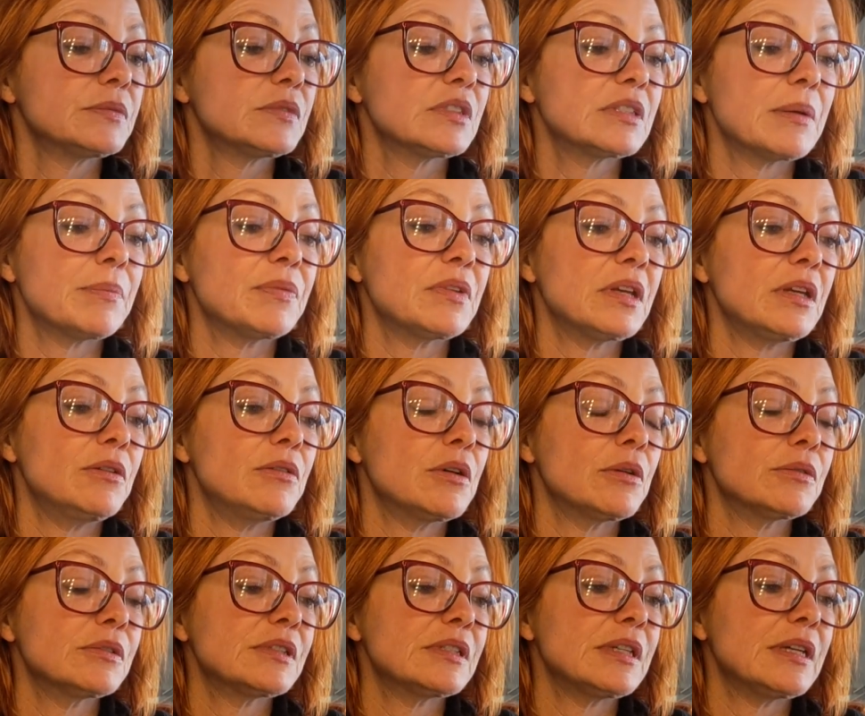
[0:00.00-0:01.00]
Something you
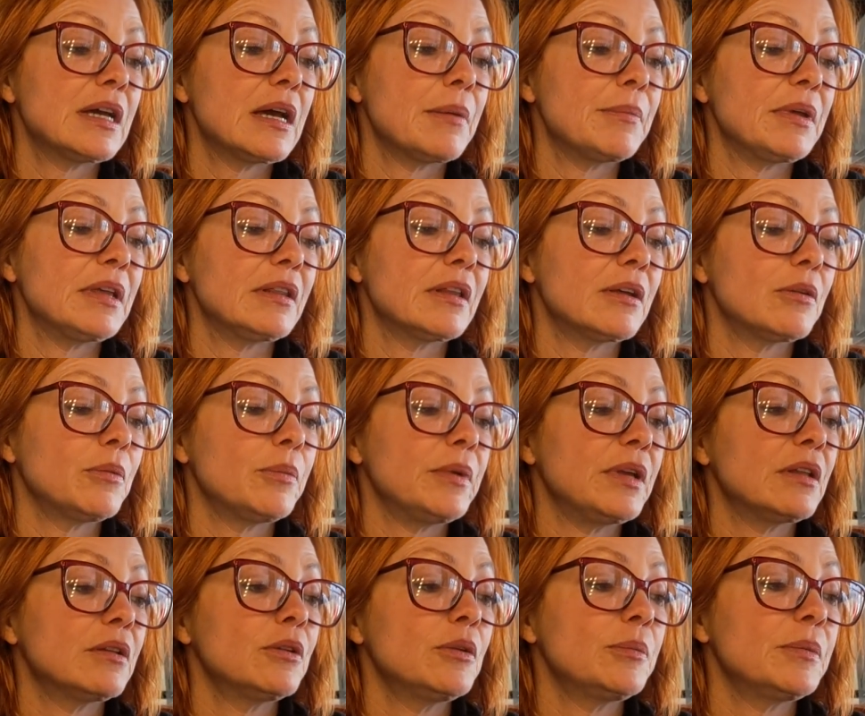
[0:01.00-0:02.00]
don't see coming that will be
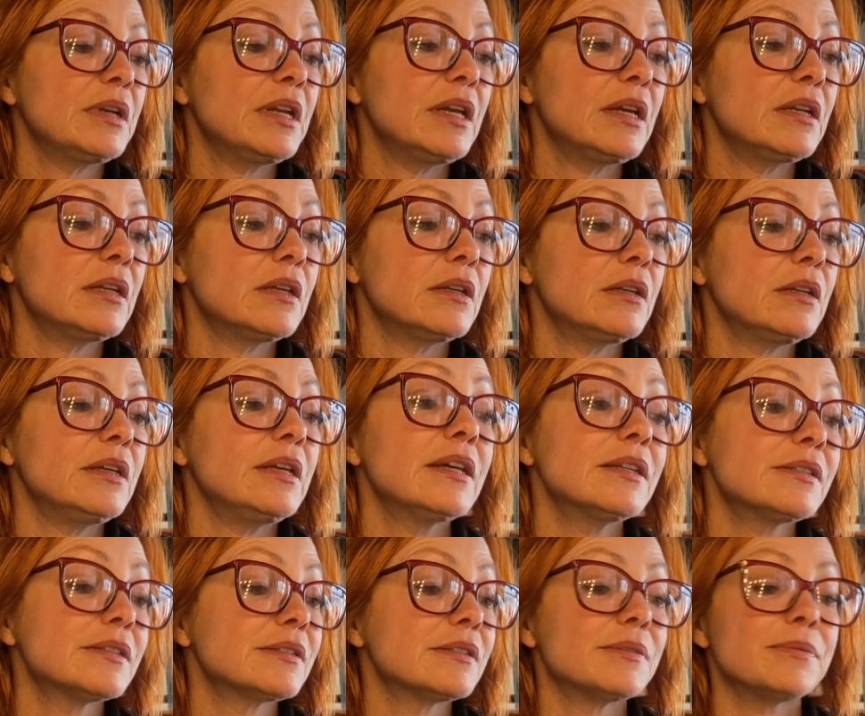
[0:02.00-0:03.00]
illuminated.
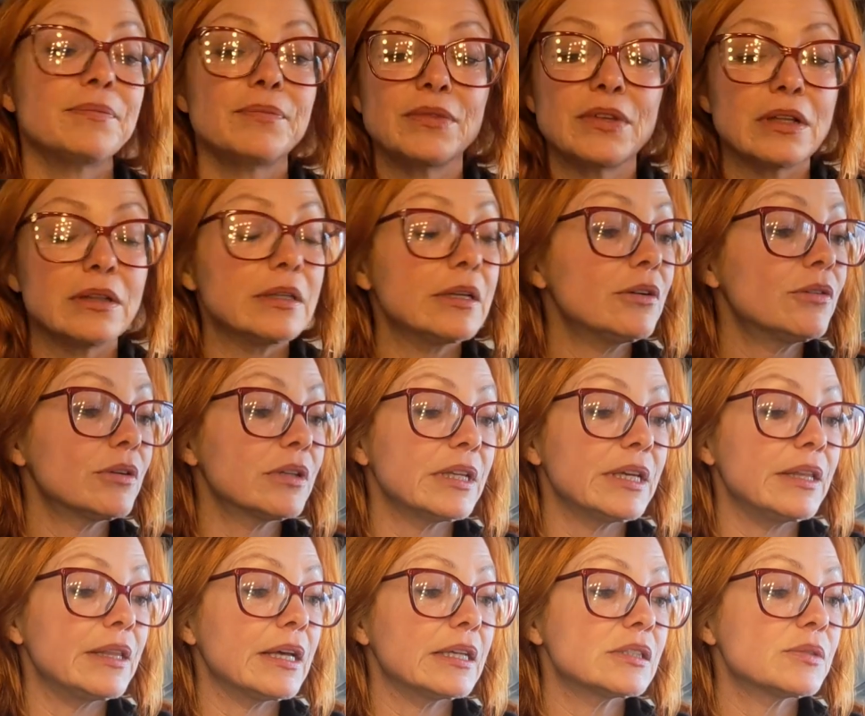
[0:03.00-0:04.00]
Yes,
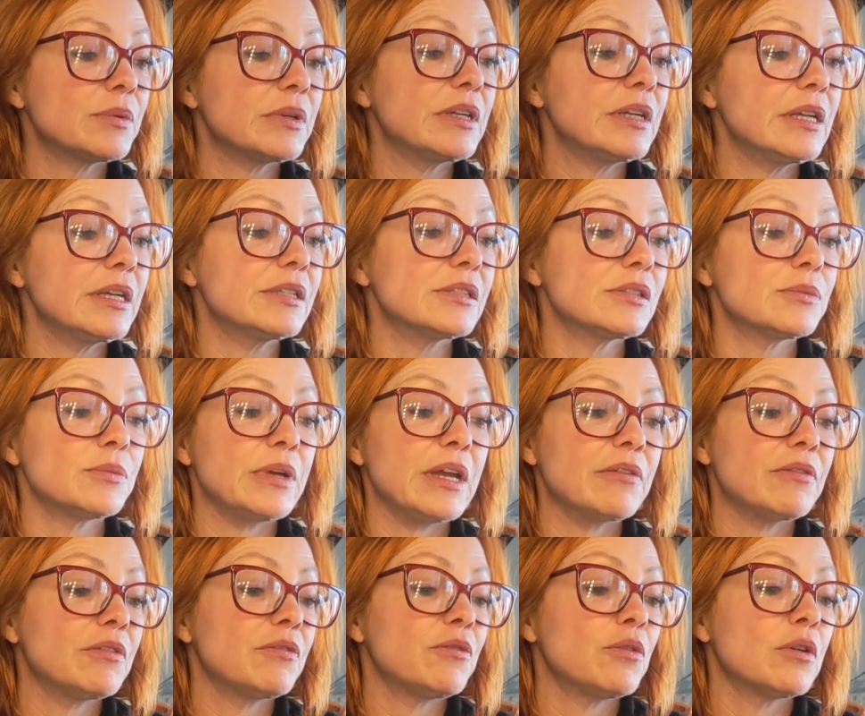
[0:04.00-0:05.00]
literally, that's what it is. We
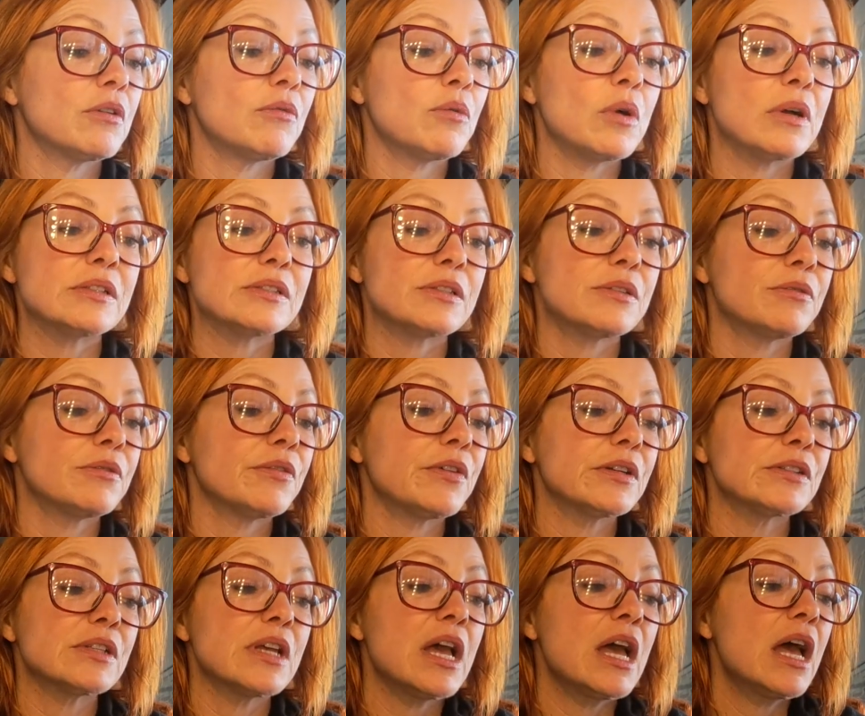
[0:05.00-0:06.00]
have the Four of Wands in the
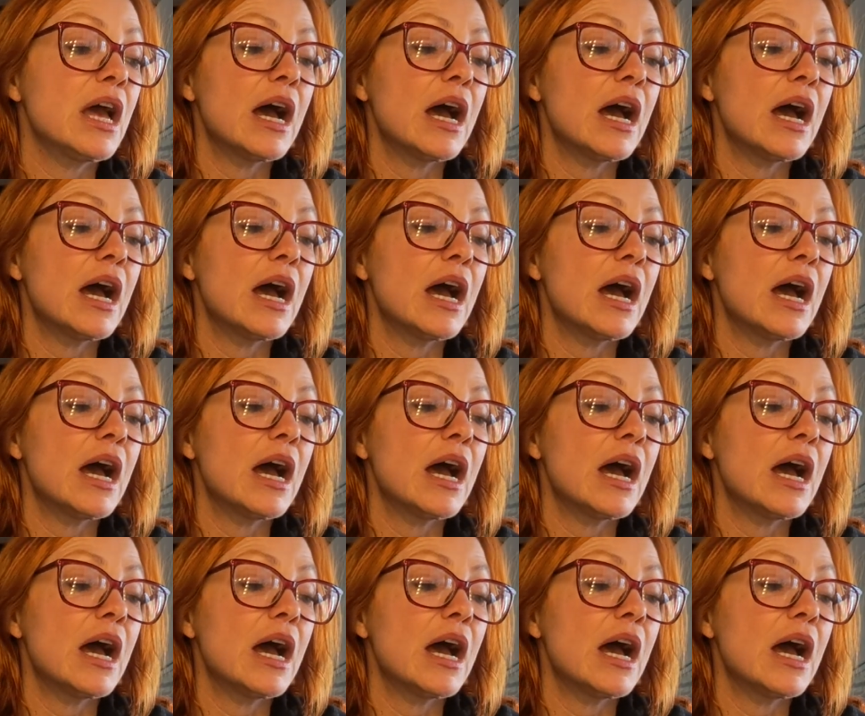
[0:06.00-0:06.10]
reverse.